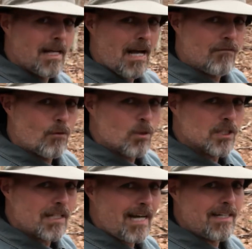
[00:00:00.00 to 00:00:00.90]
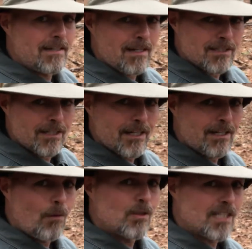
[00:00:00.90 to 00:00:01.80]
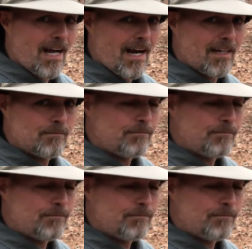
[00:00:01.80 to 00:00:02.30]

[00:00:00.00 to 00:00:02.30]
Unfortunately, I did not see it. I wish I had.